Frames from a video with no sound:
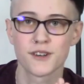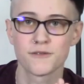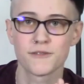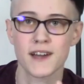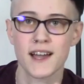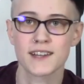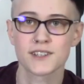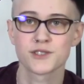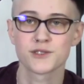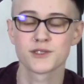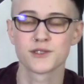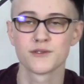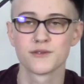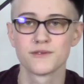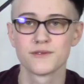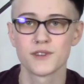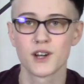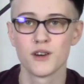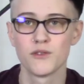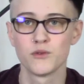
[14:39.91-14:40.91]
factor
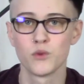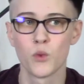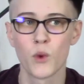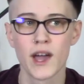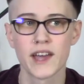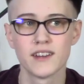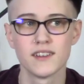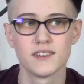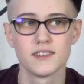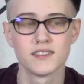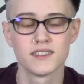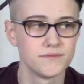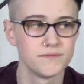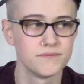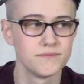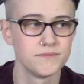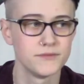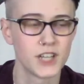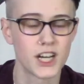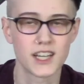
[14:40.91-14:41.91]
of when,
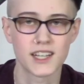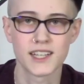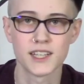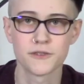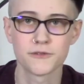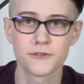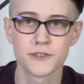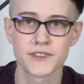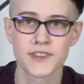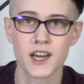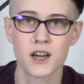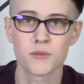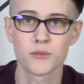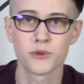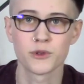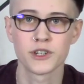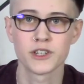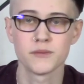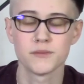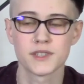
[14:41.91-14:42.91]
not if at that
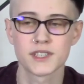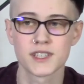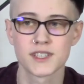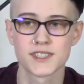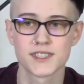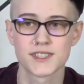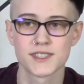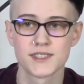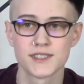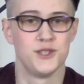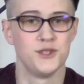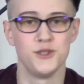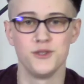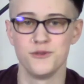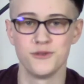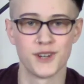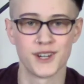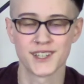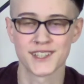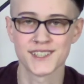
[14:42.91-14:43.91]
point, because you've
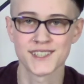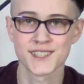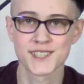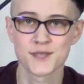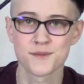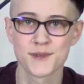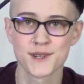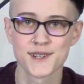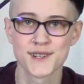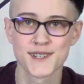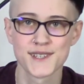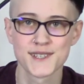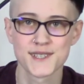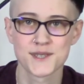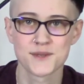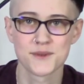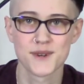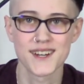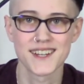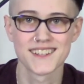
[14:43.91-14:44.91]
already experienced
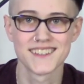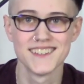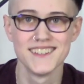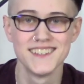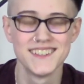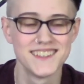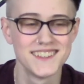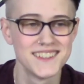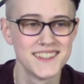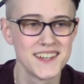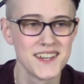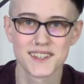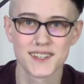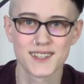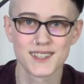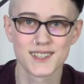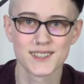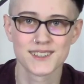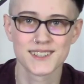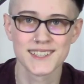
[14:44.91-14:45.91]
one.
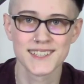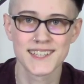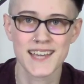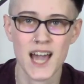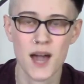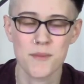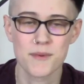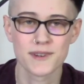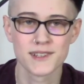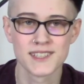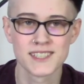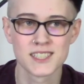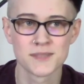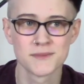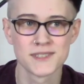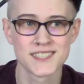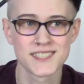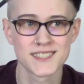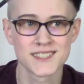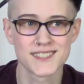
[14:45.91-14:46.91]
Clearly
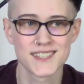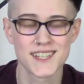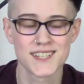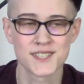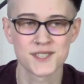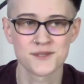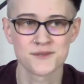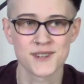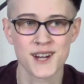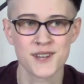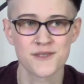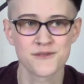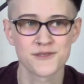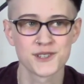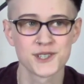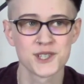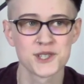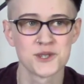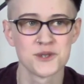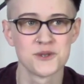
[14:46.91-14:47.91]
capitalism isn't right for
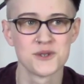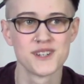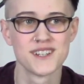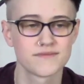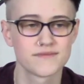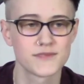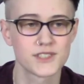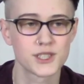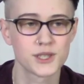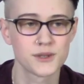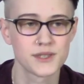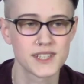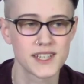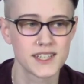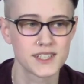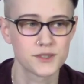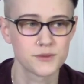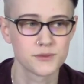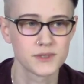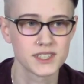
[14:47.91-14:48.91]
you. So
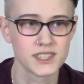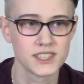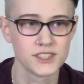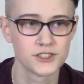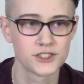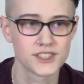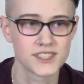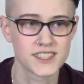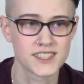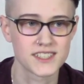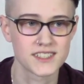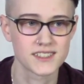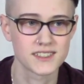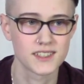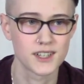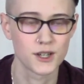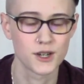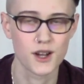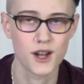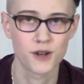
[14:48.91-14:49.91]
it's really just
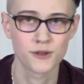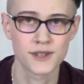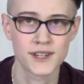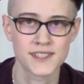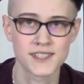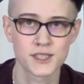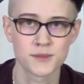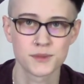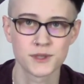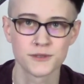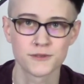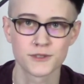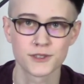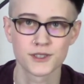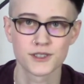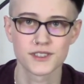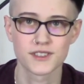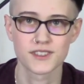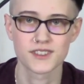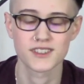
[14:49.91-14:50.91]
a recipe
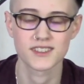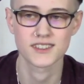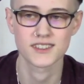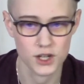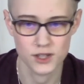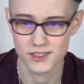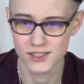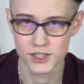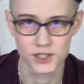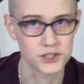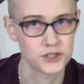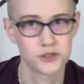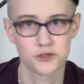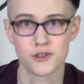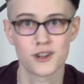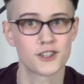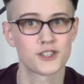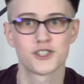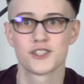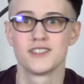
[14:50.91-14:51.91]
for
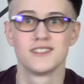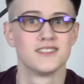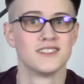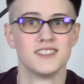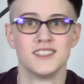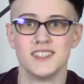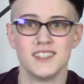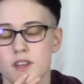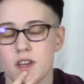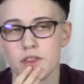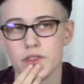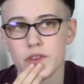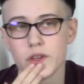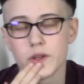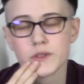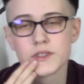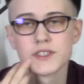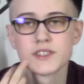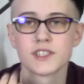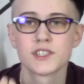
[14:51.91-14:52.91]
destruction. The
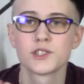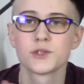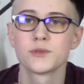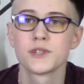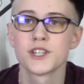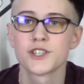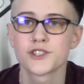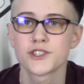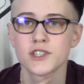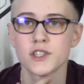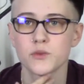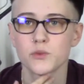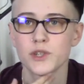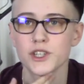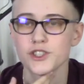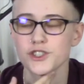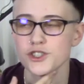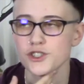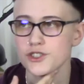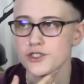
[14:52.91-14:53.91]
only situation in
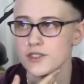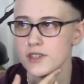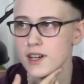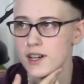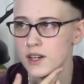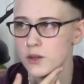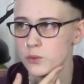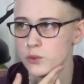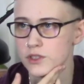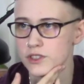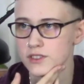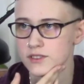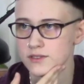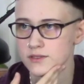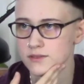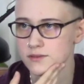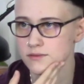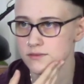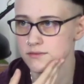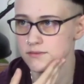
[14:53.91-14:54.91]
which I would
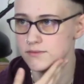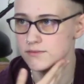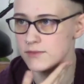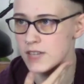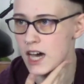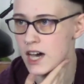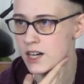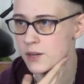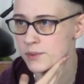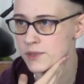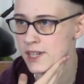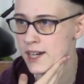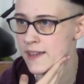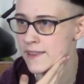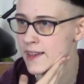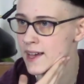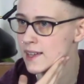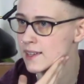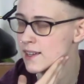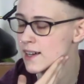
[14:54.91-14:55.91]
not apply
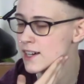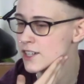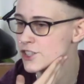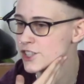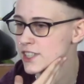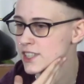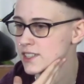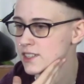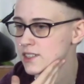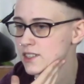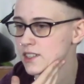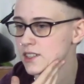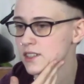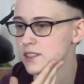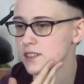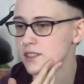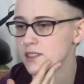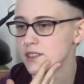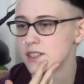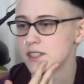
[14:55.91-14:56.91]
that logic
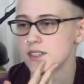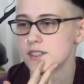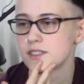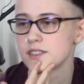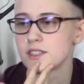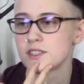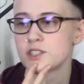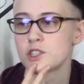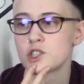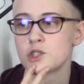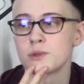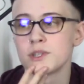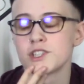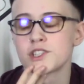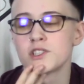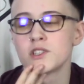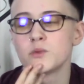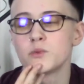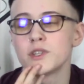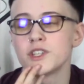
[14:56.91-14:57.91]
is a
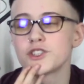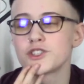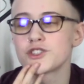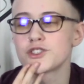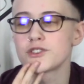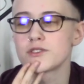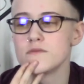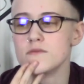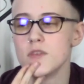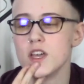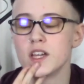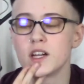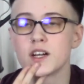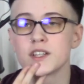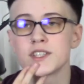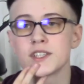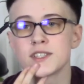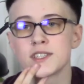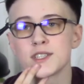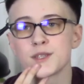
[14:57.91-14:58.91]
situation in which an
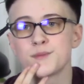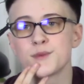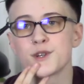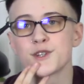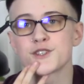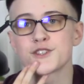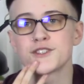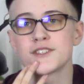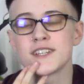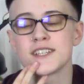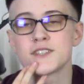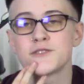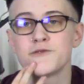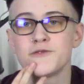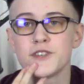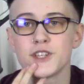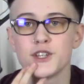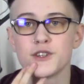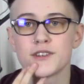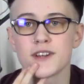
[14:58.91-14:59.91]
autistic person has
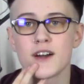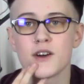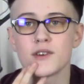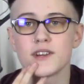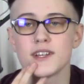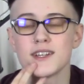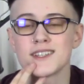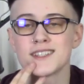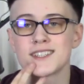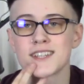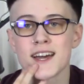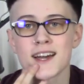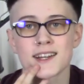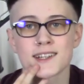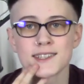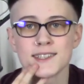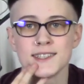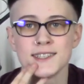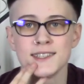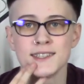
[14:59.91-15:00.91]
figured out
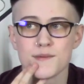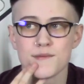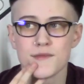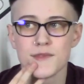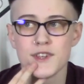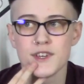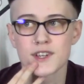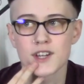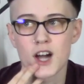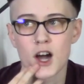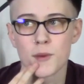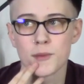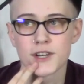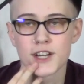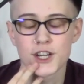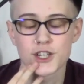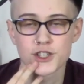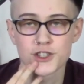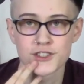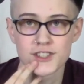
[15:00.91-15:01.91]
exactly the
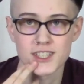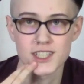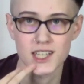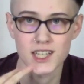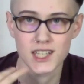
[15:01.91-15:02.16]
accommodations they